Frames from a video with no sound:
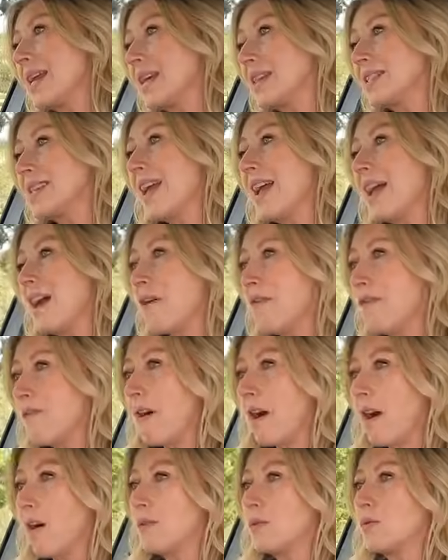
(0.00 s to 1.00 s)
is how
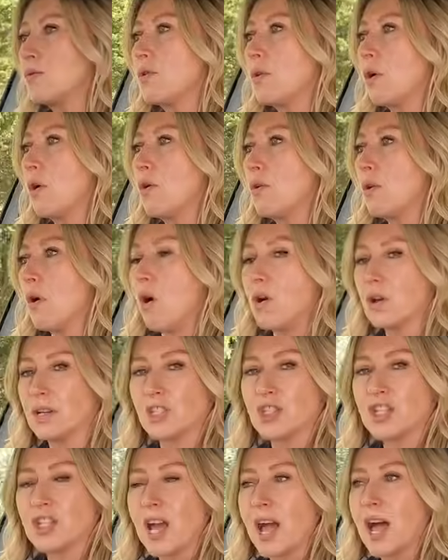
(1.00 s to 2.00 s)
far it'll go on
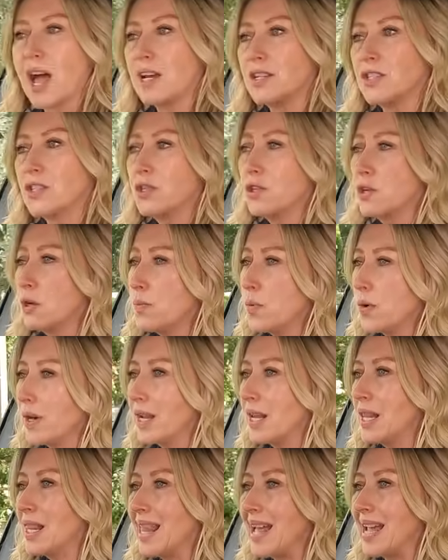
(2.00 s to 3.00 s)
a charge.
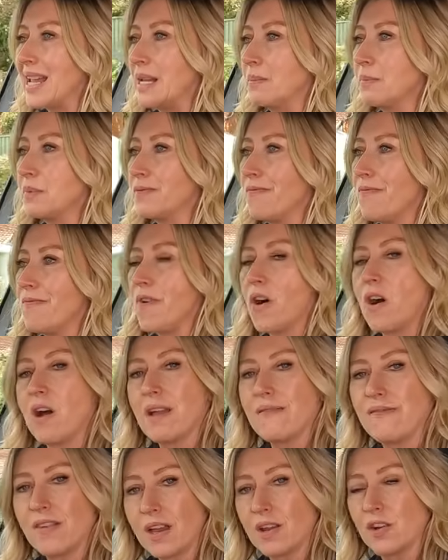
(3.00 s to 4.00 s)
Cupra claims
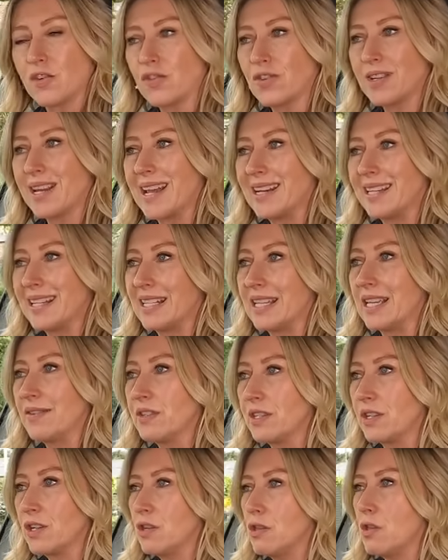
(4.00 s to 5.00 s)

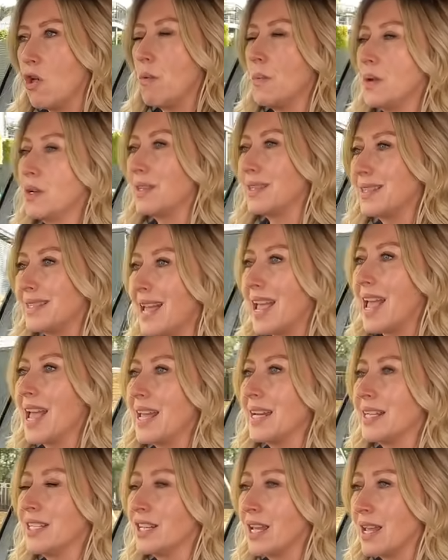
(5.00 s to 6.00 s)
511 kilometres
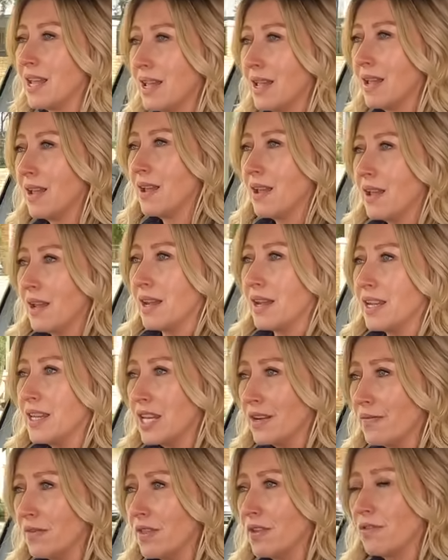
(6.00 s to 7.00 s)
and
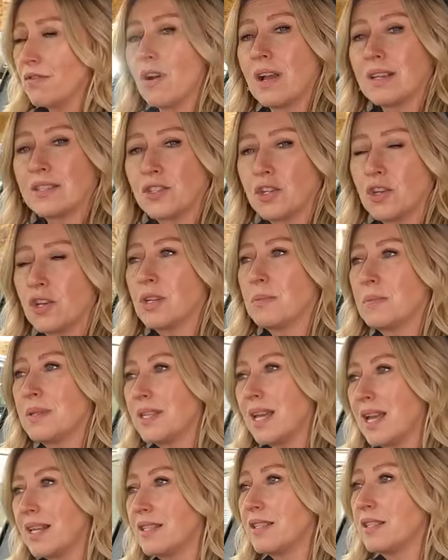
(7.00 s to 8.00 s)
given the right
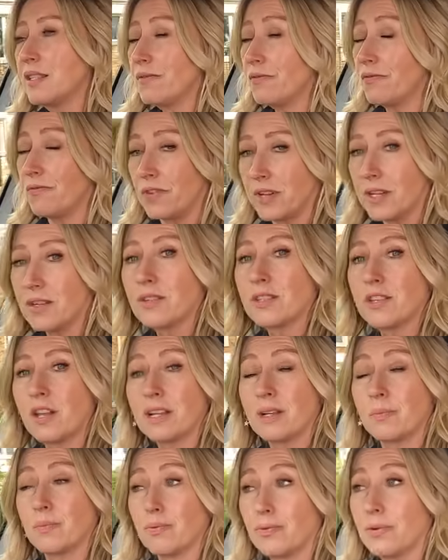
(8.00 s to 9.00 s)
circumstances, it feels
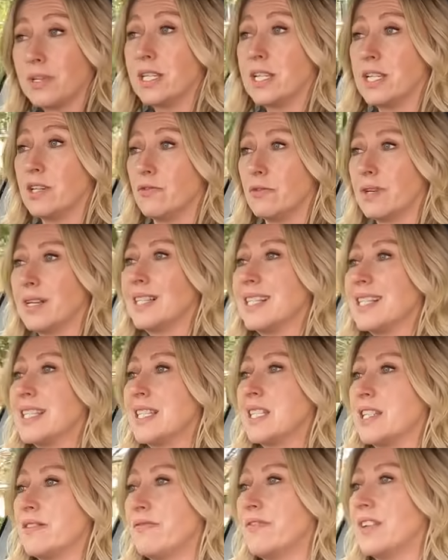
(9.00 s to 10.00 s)
like a pretty
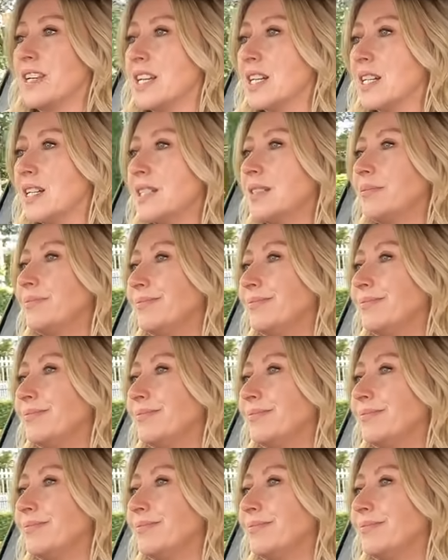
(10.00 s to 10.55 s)
realistic figure.